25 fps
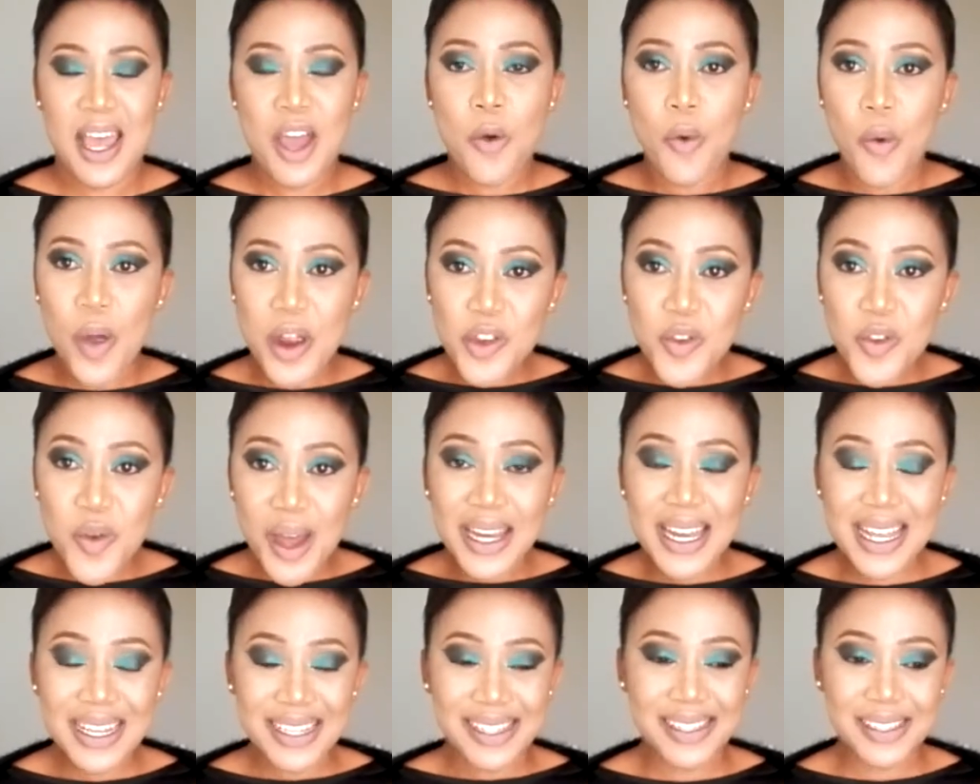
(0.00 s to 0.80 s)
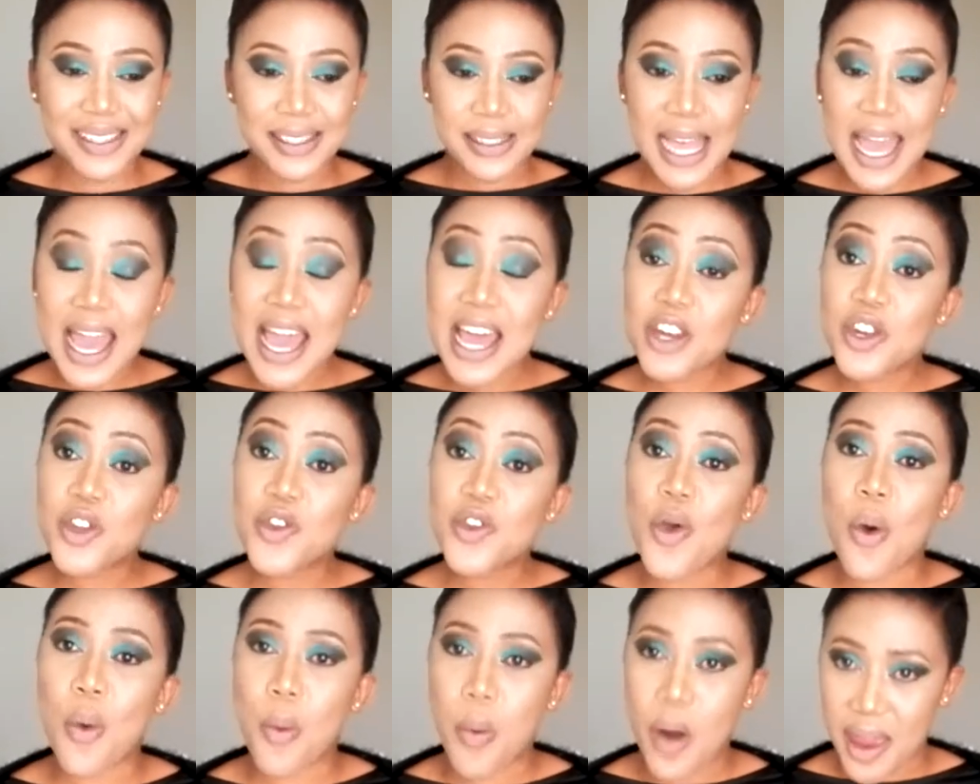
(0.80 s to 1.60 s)
When you understand
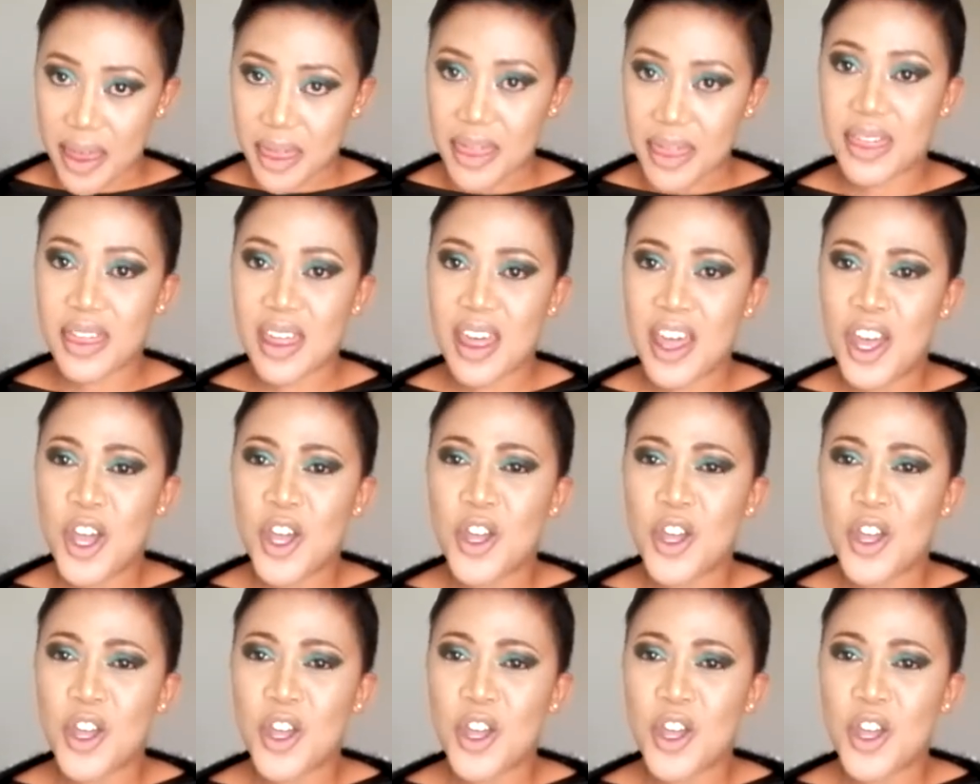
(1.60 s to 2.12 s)
your worth,